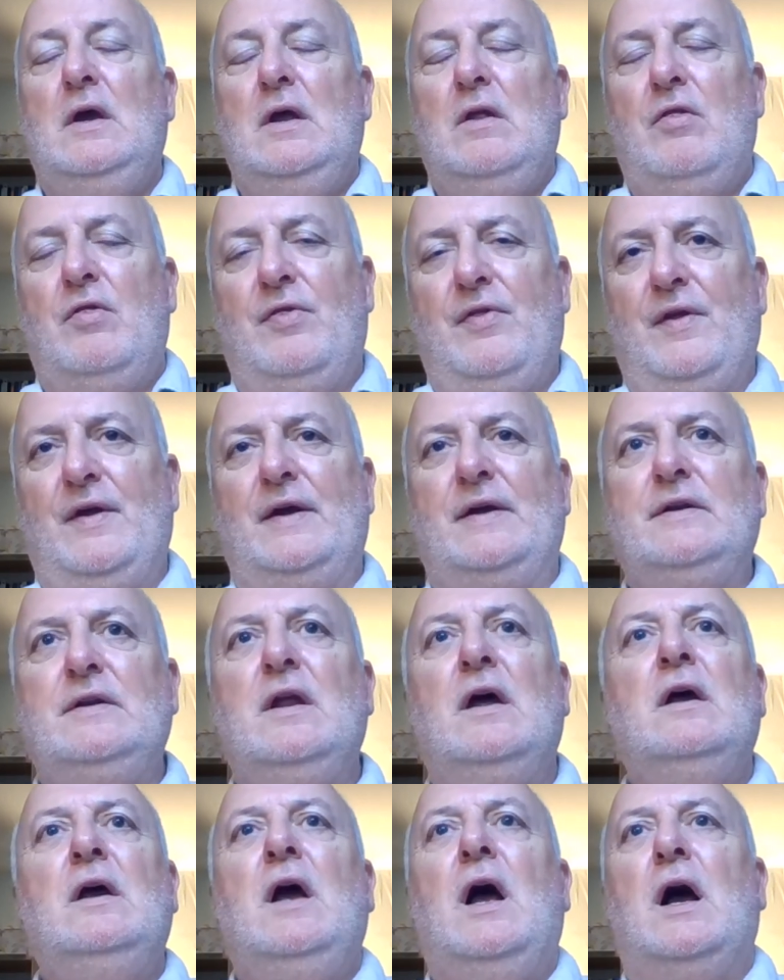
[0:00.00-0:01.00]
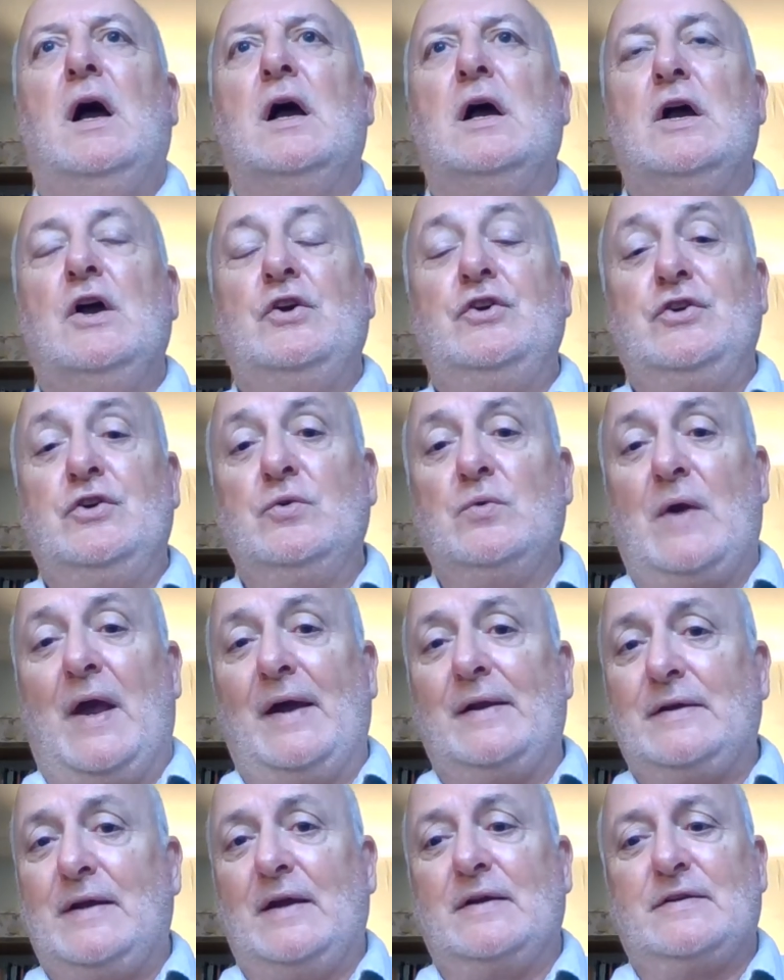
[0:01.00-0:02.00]
then you
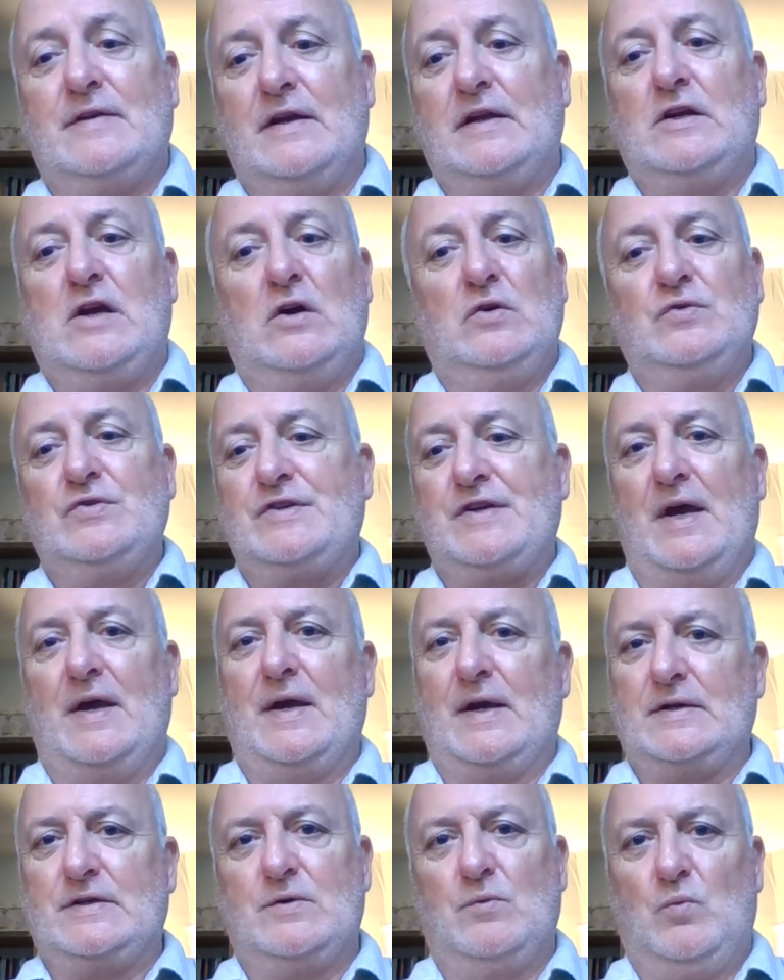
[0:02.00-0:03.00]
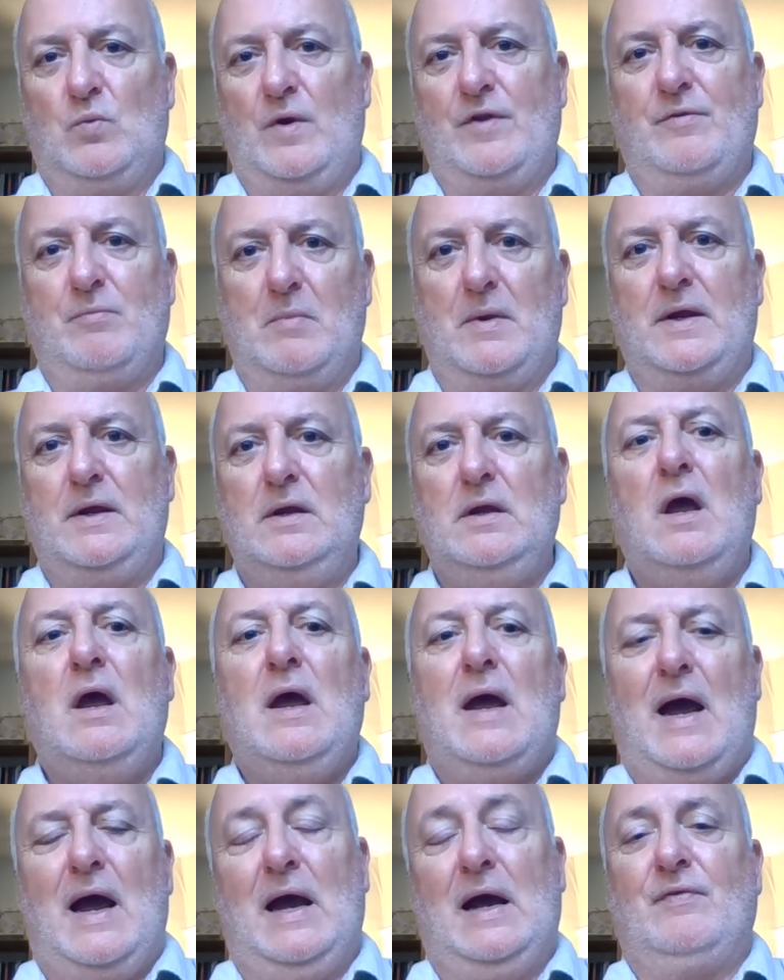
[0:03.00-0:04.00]
can get in contact with me
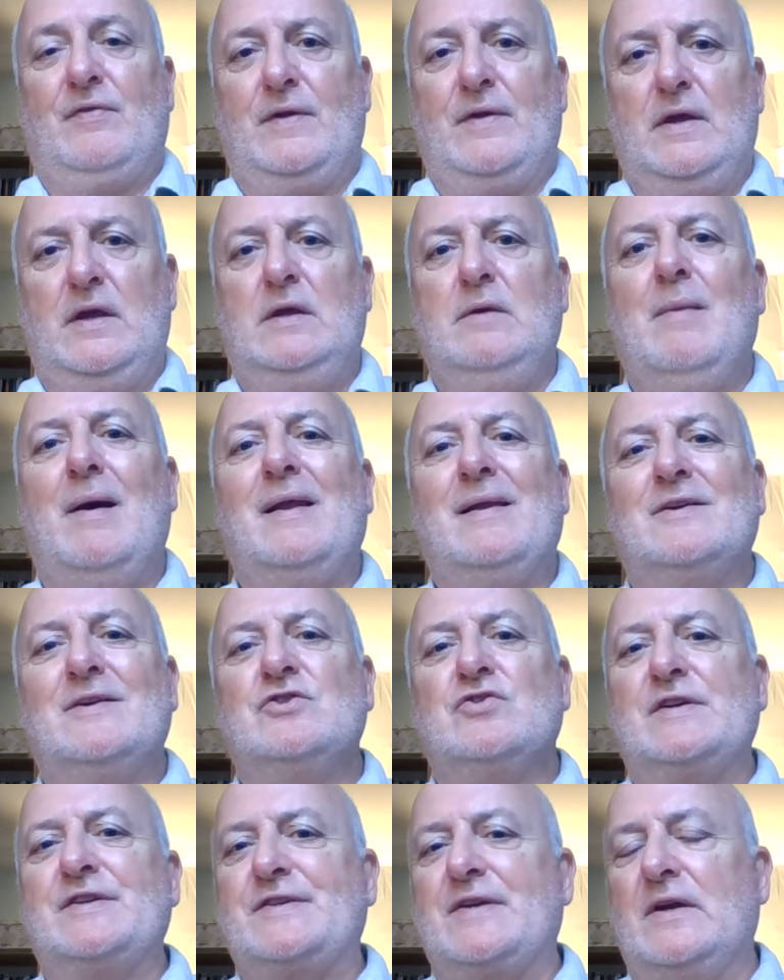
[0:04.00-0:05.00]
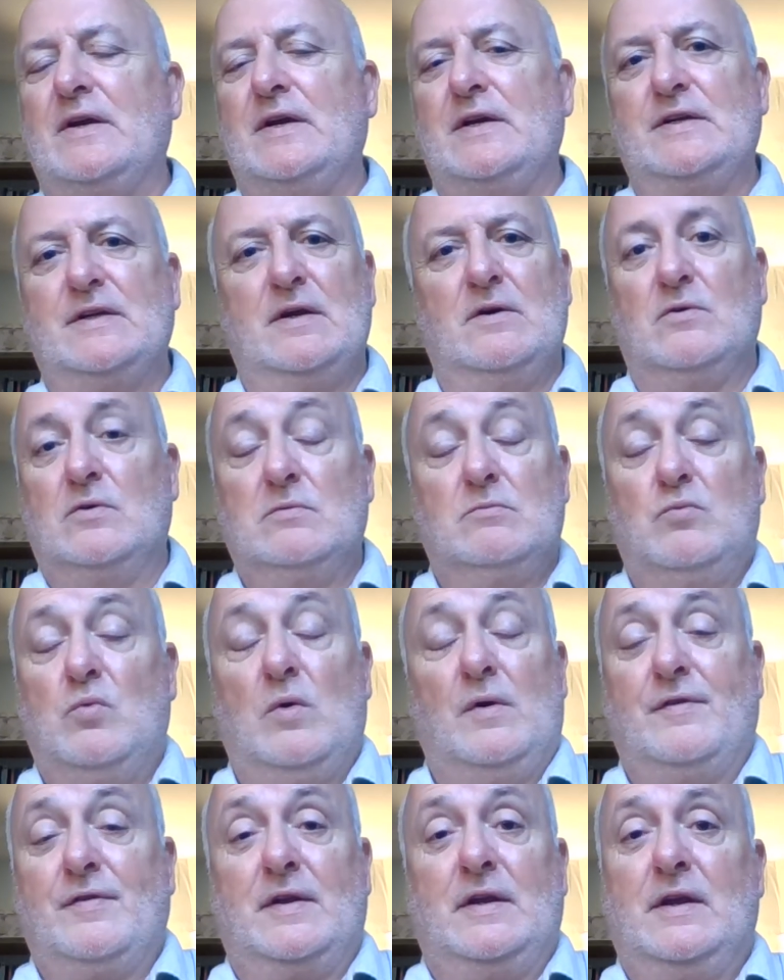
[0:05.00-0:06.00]
at the email address,
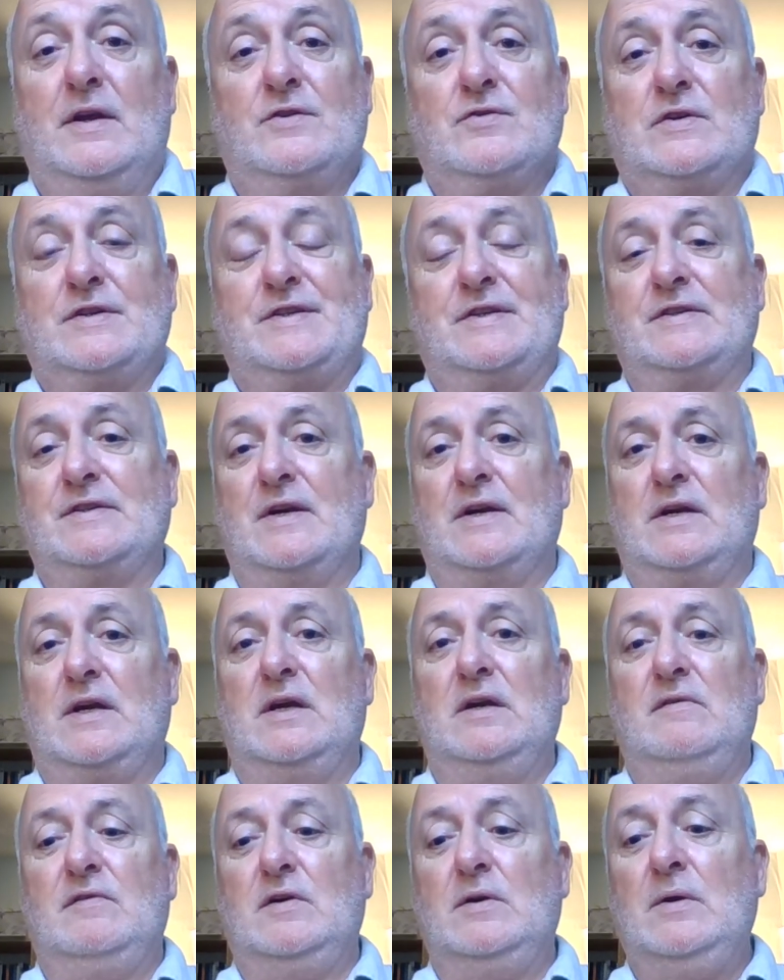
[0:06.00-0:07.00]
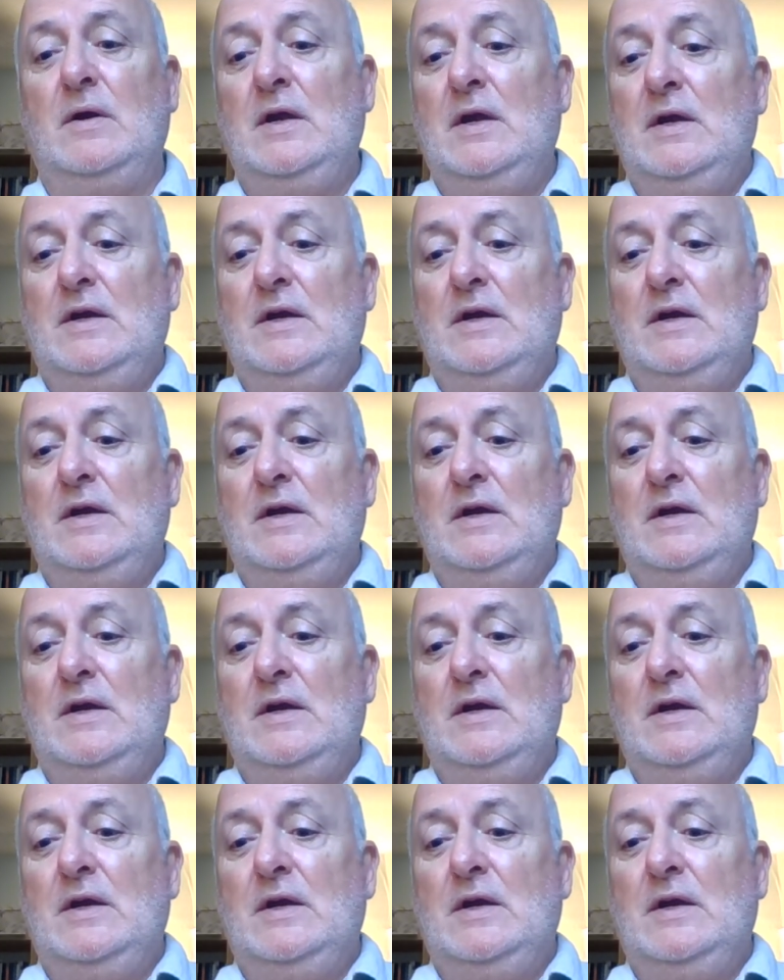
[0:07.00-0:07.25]
one of the addresses I gave you,